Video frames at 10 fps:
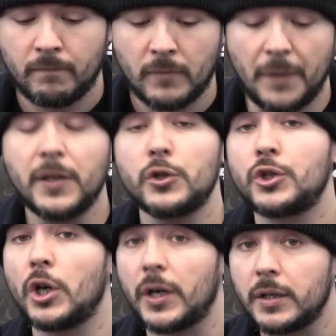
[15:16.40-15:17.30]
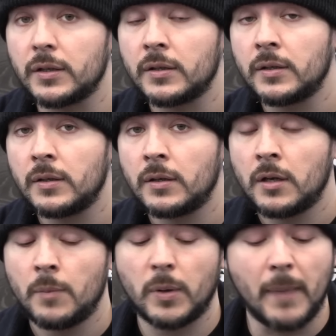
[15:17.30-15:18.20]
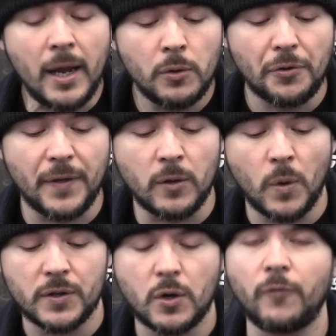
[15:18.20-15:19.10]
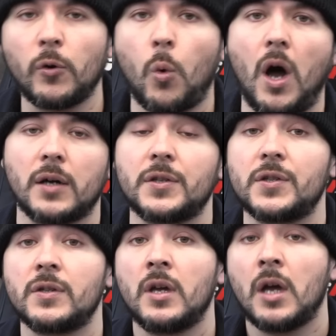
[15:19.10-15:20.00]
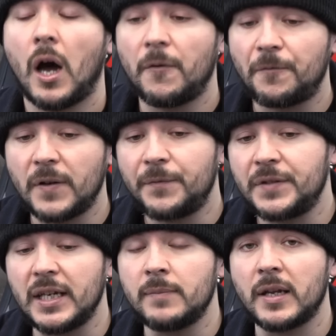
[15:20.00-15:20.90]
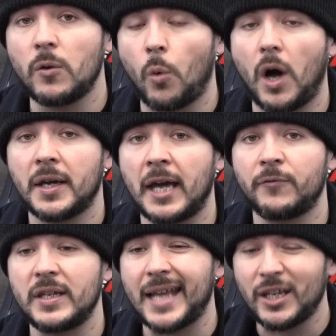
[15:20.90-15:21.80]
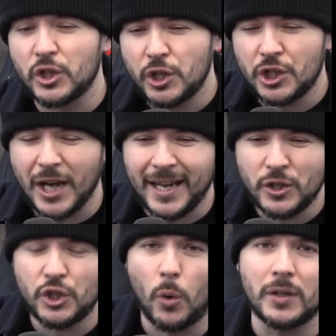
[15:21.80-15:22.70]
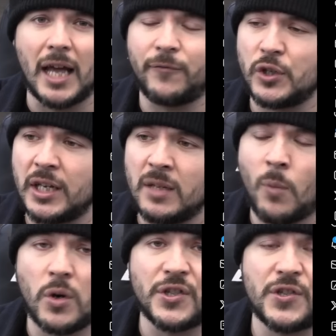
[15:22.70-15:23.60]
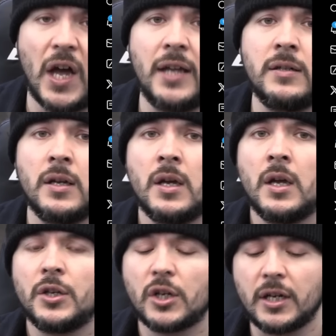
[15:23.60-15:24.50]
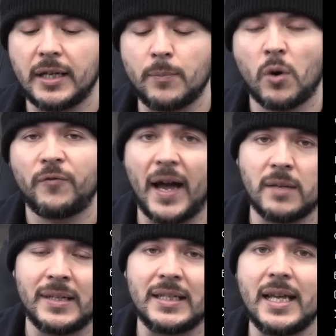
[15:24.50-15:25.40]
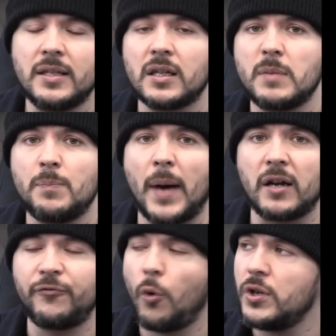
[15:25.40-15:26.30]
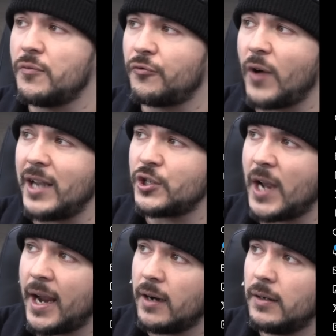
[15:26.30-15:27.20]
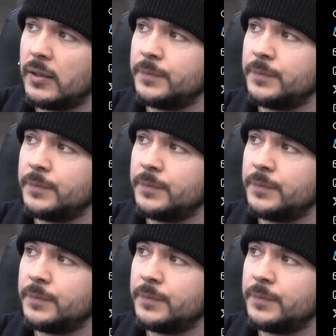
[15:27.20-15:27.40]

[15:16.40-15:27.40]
i think you should but my whole thing was go for walks. A 15 minute walk every day could change your life. You're getting more sun. You're going to get more vitamin D. It's going to be better for you. Fresh air.